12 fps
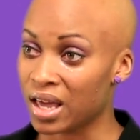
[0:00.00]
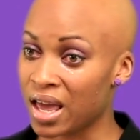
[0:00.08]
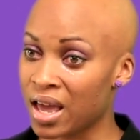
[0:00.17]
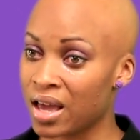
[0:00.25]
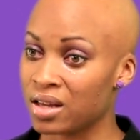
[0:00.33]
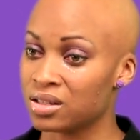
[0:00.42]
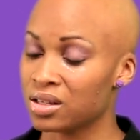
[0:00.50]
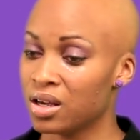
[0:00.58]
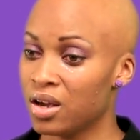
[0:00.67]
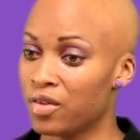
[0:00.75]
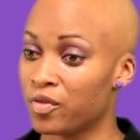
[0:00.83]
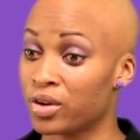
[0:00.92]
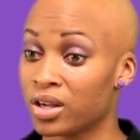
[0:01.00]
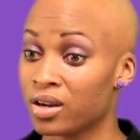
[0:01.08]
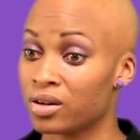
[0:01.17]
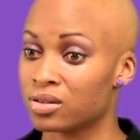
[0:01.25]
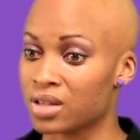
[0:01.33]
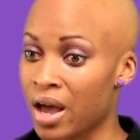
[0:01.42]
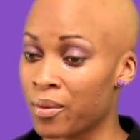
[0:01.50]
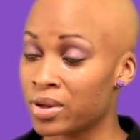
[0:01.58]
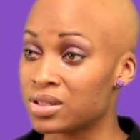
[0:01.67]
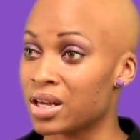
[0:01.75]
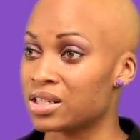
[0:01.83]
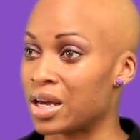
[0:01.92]
And for years, I
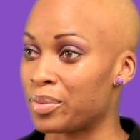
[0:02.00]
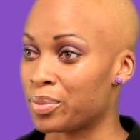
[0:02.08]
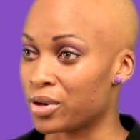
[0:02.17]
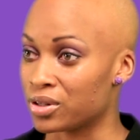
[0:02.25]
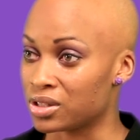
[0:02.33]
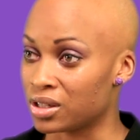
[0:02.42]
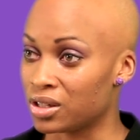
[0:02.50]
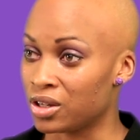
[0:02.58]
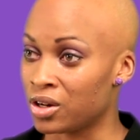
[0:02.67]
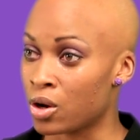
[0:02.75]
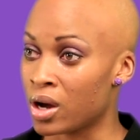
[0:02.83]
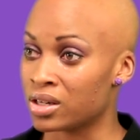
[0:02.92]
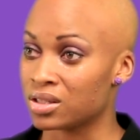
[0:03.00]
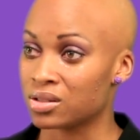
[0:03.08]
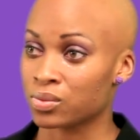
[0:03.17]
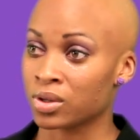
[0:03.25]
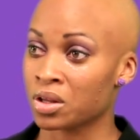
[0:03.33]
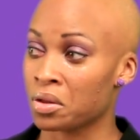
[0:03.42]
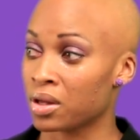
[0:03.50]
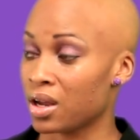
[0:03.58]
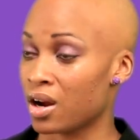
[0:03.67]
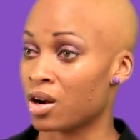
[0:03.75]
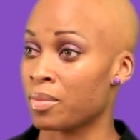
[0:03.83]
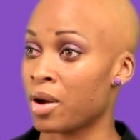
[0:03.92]
was that type of person, you know, I just really only
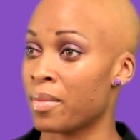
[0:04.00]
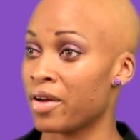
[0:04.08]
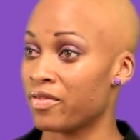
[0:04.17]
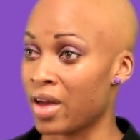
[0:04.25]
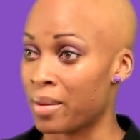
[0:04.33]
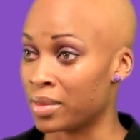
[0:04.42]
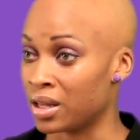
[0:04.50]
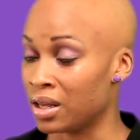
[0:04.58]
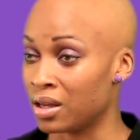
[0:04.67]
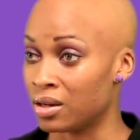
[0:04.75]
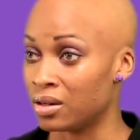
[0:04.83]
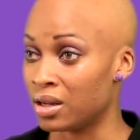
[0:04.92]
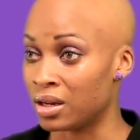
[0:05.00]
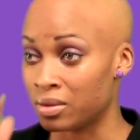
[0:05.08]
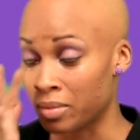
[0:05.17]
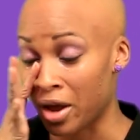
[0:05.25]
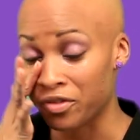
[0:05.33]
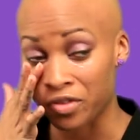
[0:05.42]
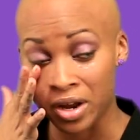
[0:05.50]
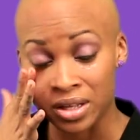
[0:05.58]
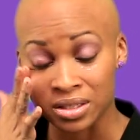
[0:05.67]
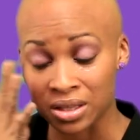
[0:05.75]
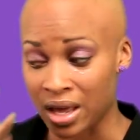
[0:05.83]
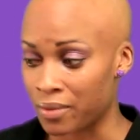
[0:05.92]
cared about my family and, and my
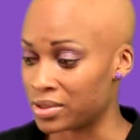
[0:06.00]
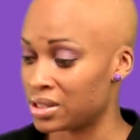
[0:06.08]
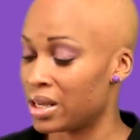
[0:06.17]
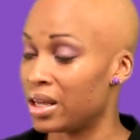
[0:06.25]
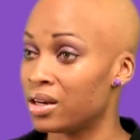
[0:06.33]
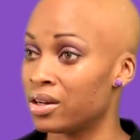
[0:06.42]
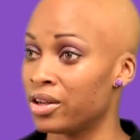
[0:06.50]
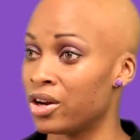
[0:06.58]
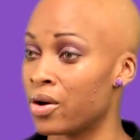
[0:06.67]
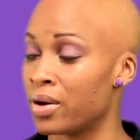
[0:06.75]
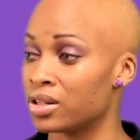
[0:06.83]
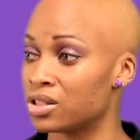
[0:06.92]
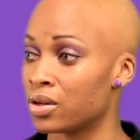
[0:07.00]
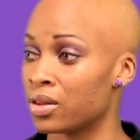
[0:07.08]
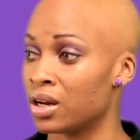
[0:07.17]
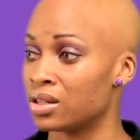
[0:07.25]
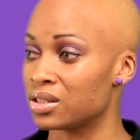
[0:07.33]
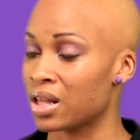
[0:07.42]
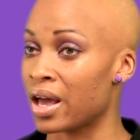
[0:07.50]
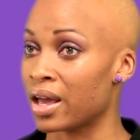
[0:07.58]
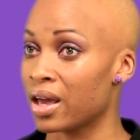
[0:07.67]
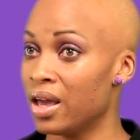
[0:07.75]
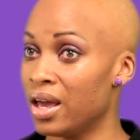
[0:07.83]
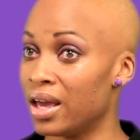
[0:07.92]
friends, and that was it, you know. And so then it's
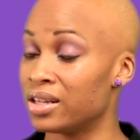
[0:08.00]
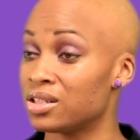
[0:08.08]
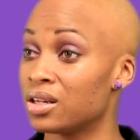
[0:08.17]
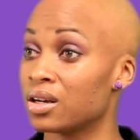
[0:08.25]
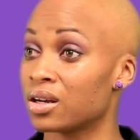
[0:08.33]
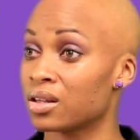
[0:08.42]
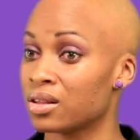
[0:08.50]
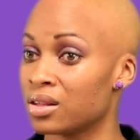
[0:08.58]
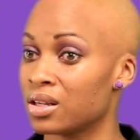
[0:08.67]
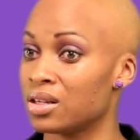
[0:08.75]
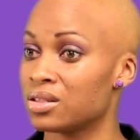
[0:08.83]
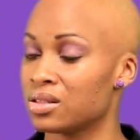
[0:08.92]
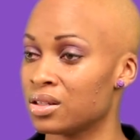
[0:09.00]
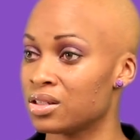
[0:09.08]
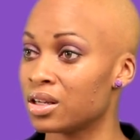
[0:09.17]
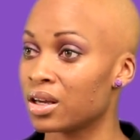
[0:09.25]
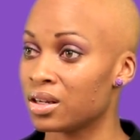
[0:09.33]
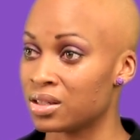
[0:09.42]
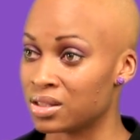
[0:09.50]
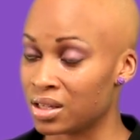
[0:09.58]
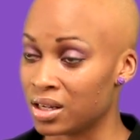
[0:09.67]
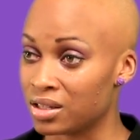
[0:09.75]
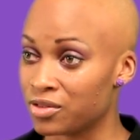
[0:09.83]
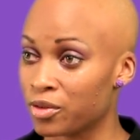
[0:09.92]
like, it took this, it took
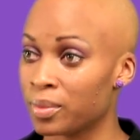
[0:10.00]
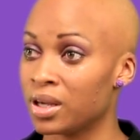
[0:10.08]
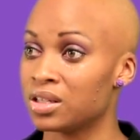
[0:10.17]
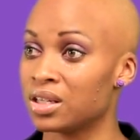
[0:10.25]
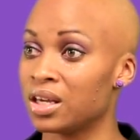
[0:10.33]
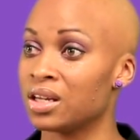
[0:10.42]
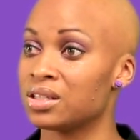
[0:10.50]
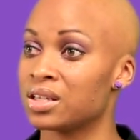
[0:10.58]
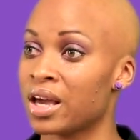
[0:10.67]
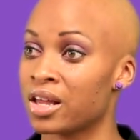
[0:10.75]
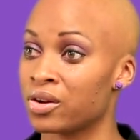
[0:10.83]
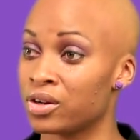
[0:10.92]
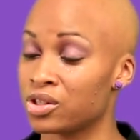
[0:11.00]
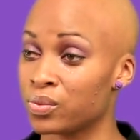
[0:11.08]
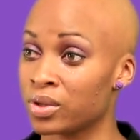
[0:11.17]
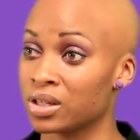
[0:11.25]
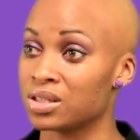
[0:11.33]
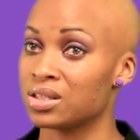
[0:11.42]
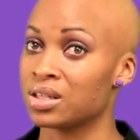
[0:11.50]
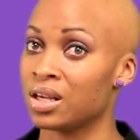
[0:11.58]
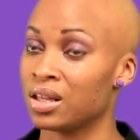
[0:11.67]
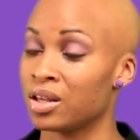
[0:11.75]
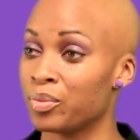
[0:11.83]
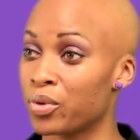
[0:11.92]
disease for me to get it together and to really
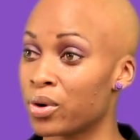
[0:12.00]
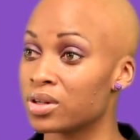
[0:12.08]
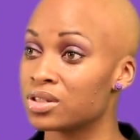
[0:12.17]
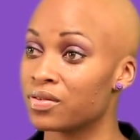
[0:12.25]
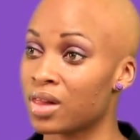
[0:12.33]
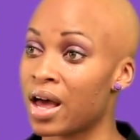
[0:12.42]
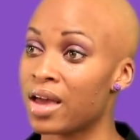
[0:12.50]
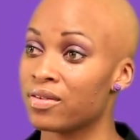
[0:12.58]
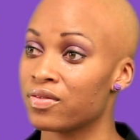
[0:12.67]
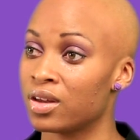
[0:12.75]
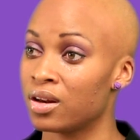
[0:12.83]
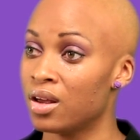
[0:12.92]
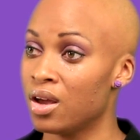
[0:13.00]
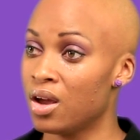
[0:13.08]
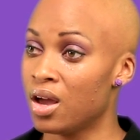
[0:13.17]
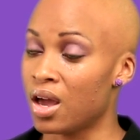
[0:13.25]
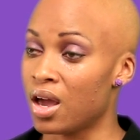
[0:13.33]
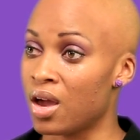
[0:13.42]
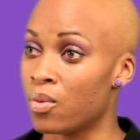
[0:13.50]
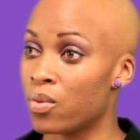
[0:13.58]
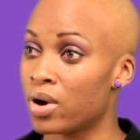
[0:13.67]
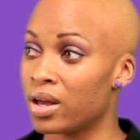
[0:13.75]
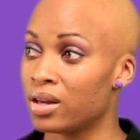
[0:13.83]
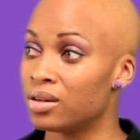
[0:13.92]
see the importance of life and and
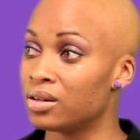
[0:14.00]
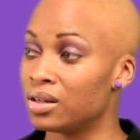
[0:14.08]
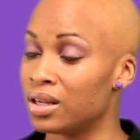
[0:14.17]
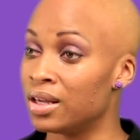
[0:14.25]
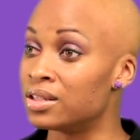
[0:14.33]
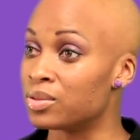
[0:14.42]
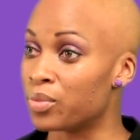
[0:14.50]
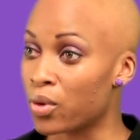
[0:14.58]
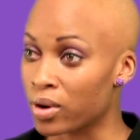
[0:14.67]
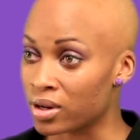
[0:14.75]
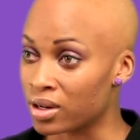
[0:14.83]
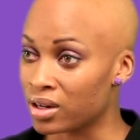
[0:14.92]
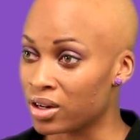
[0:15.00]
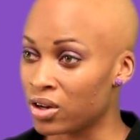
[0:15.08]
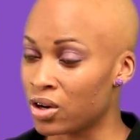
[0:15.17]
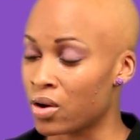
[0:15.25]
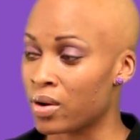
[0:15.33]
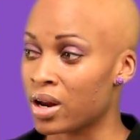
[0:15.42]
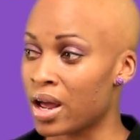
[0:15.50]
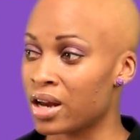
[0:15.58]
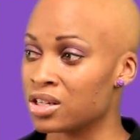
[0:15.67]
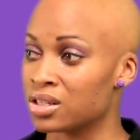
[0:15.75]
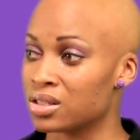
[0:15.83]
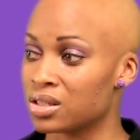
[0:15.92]
what is important, you know, and I
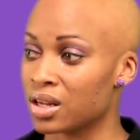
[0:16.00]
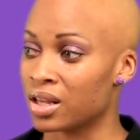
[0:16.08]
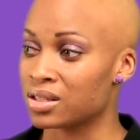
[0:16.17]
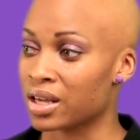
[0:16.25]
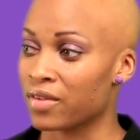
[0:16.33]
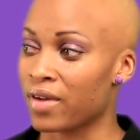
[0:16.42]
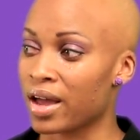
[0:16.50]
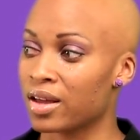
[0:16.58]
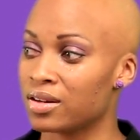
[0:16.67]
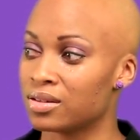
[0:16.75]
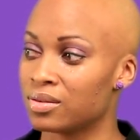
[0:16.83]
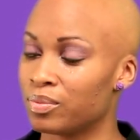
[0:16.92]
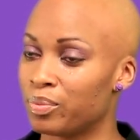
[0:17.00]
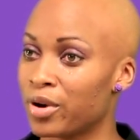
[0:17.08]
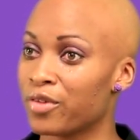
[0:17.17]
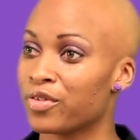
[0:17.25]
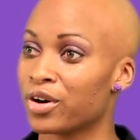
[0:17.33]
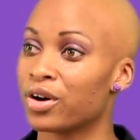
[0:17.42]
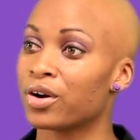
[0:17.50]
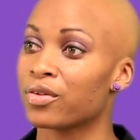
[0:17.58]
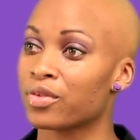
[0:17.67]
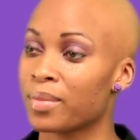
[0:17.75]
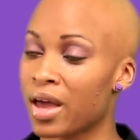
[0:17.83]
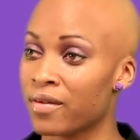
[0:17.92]
just, it's like if I can buffer her
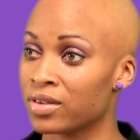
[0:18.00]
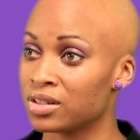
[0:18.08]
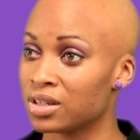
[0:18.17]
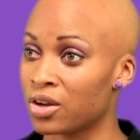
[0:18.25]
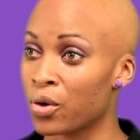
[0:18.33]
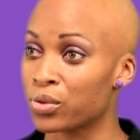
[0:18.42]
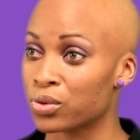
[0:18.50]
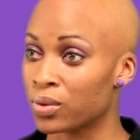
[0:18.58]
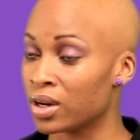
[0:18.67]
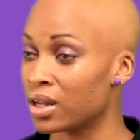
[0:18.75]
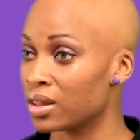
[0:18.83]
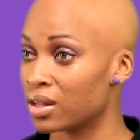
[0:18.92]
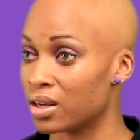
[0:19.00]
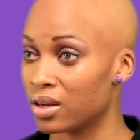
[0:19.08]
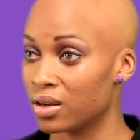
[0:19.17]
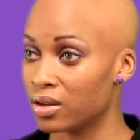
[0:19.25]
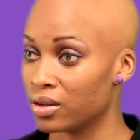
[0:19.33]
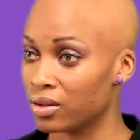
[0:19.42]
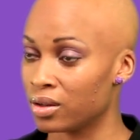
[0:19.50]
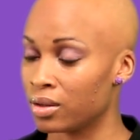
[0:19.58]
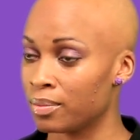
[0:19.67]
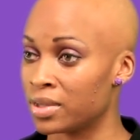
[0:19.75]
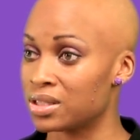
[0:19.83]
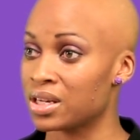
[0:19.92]
from having to go through any of the
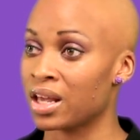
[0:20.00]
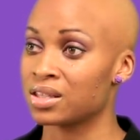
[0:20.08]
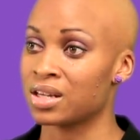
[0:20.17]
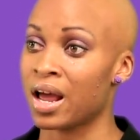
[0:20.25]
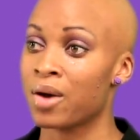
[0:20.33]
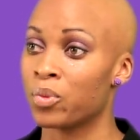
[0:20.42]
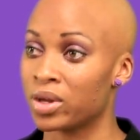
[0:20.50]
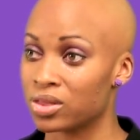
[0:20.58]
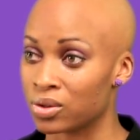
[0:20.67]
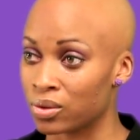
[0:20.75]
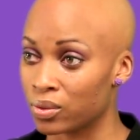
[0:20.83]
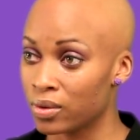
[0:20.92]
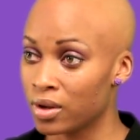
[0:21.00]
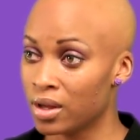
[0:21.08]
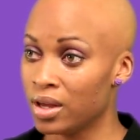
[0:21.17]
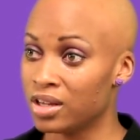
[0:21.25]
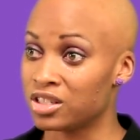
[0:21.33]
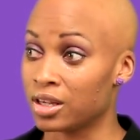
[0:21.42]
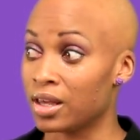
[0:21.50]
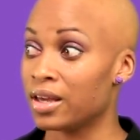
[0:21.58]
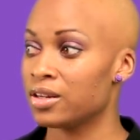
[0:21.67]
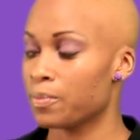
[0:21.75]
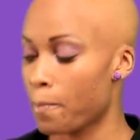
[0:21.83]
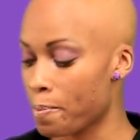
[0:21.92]
mistakes that I went through to
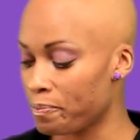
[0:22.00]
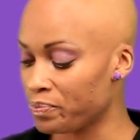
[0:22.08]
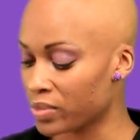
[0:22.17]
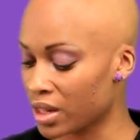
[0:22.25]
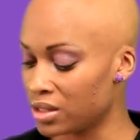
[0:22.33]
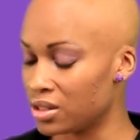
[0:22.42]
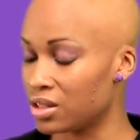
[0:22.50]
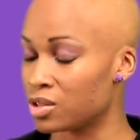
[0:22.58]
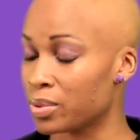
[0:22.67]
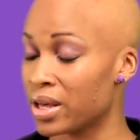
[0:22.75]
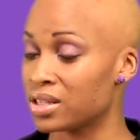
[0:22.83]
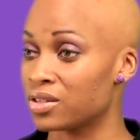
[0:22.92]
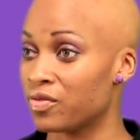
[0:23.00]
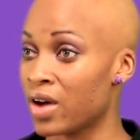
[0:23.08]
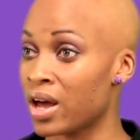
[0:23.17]
get to this place of